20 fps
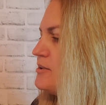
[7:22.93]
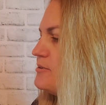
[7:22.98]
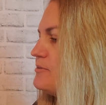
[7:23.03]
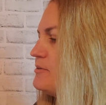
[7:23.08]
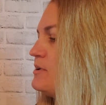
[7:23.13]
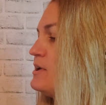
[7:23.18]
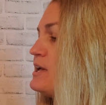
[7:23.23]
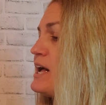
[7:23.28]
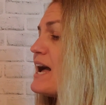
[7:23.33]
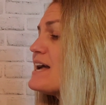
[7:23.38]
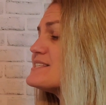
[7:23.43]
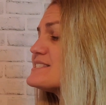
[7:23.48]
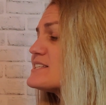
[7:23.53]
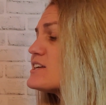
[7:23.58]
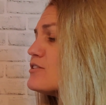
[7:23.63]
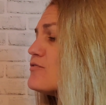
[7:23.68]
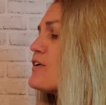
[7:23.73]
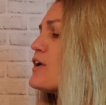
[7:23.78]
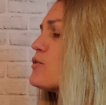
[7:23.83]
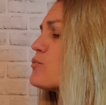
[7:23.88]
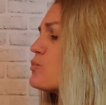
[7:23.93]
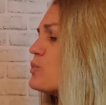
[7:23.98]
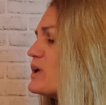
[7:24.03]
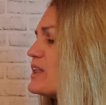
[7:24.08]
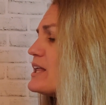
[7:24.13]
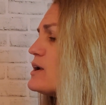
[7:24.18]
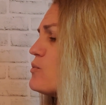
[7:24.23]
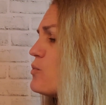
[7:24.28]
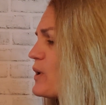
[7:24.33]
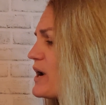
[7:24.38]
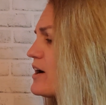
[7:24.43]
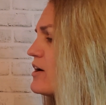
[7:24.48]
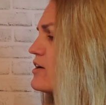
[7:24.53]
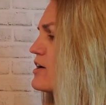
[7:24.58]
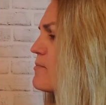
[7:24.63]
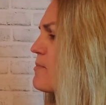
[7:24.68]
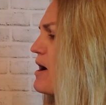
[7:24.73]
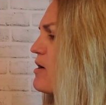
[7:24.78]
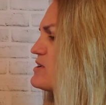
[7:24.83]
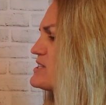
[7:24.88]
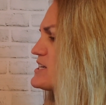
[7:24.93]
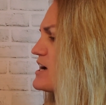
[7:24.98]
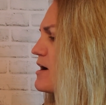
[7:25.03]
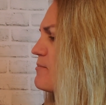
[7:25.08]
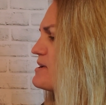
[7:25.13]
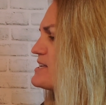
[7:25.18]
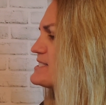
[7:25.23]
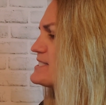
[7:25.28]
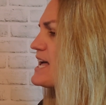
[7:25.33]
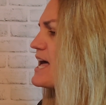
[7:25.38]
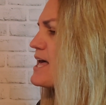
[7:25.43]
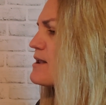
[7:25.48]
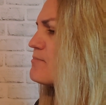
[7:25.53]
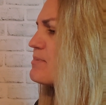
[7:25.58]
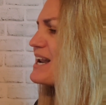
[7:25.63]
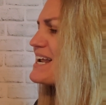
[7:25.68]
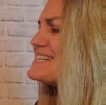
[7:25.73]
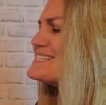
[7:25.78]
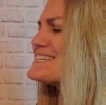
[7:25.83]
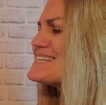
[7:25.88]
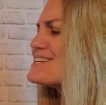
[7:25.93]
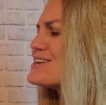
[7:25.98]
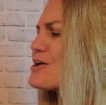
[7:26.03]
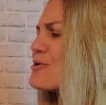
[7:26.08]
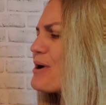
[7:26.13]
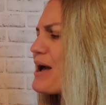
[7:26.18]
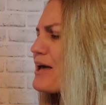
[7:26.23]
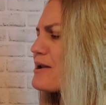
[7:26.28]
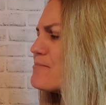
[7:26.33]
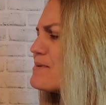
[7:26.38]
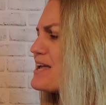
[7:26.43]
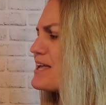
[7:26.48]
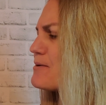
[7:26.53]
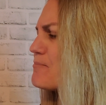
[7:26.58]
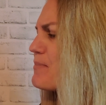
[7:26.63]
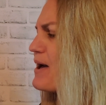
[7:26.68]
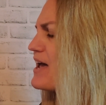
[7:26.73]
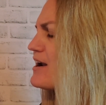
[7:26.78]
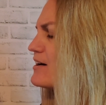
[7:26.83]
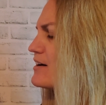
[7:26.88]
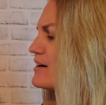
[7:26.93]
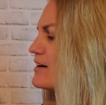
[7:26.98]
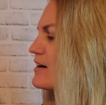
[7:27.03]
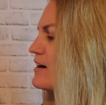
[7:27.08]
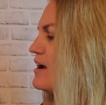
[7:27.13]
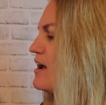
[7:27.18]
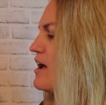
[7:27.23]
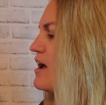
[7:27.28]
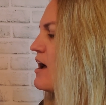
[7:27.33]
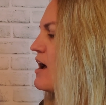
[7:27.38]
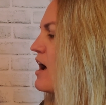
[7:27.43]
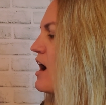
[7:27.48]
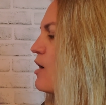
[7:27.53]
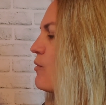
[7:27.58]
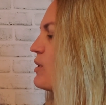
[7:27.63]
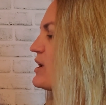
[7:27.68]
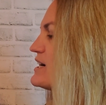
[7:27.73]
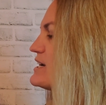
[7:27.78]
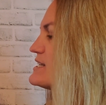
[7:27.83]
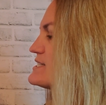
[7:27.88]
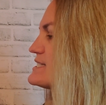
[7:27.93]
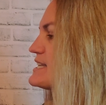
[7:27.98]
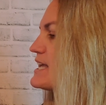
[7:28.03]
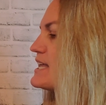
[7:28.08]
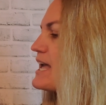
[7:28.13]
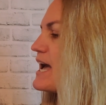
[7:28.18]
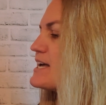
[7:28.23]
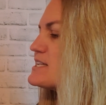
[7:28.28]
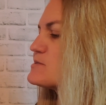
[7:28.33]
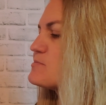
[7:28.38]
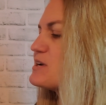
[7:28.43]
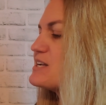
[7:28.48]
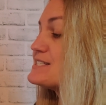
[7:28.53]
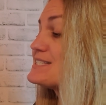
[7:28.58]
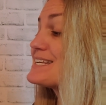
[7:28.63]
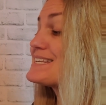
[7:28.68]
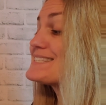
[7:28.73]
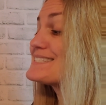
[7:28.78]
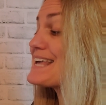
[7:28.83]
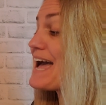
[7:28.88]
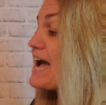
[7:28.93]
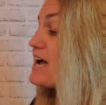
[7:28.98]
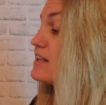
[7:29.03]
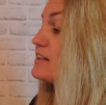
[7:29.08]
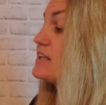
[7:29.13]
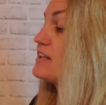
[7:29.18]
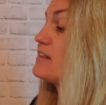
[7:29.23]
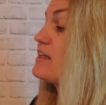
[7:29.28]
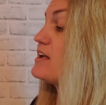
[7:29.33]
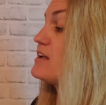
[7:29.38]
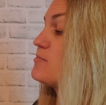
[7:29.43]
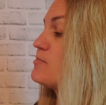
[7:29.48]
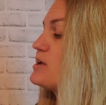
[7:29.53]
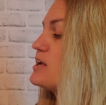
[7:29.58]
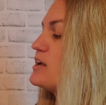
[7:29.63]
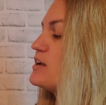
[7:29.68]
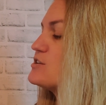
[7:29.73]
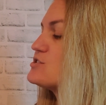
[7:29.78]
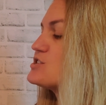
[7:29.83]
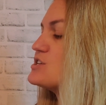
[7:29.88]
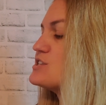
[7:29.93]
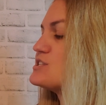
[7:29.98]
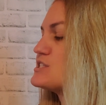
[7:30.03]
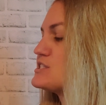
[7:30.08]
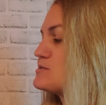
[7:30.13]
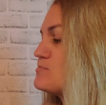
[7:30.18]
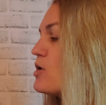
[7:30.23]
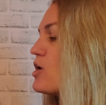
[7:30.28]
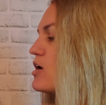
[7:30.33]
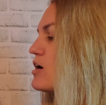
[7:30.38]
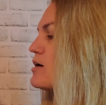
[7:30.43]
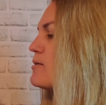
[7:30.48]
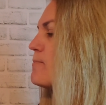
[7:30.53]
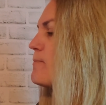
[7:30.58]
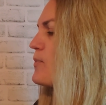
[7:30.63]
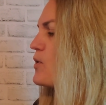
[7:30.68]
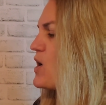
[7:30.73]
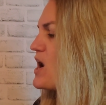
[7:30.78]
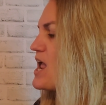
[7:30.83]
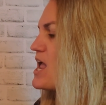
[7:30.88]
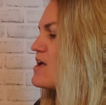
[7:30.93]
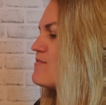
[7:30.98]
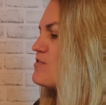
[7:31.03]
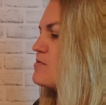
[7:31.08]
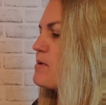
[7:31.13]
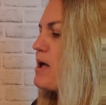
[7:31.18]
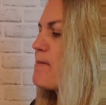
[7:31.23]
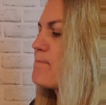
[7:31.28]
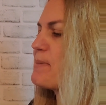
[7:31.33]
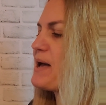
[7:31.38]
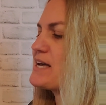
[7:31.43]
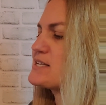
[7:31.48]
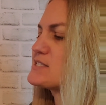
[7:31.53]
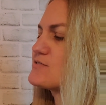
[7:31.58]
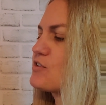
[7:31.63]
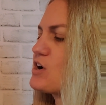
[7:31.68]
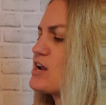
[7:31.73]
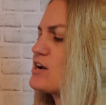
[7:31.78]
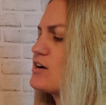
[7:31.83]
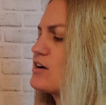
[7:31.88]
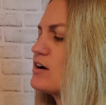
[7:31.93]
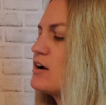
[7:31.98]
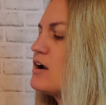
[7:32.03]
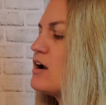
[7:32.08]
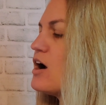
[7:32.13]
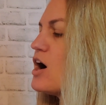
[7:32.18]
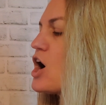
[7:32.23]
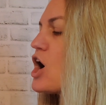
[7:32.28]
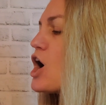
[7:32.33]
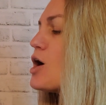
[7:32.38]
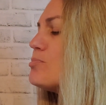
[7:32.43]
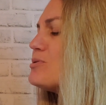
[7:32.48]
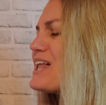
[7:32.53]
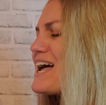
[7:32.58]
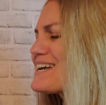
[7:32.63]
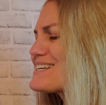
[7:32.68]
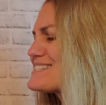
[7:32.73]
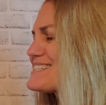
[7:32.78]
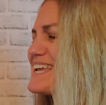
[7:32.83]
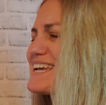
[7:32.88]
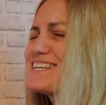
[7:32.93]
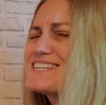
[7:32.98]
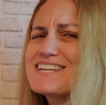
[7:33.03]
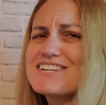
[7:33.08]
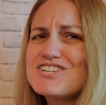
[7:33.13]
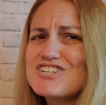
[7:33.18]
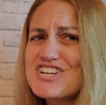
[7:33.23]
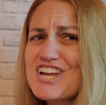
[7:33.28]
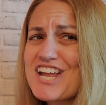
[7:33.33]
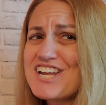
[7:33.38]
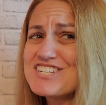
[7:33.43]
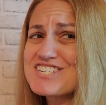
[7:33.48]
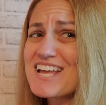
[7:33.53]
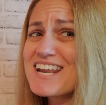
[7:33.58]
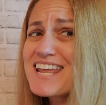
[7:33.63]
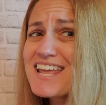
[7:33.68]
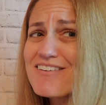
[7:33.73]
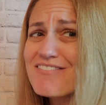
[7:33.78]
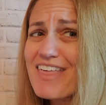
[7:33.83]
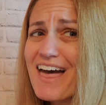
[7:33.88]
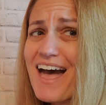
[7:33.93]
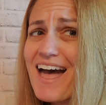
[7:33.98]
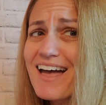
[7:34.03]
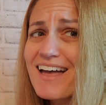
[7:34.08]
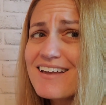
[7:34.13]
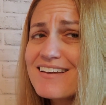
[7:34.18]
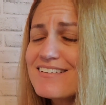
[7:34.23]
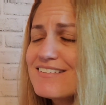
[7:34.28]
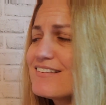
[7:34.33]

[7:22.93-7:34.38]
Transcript: I still felt really weird about what Tommy said, but I didn't know how to make it better. I wanted to say Yasmine is exactly like me. She's smart, brave, and my best friend. Her black skin didn't change any of that.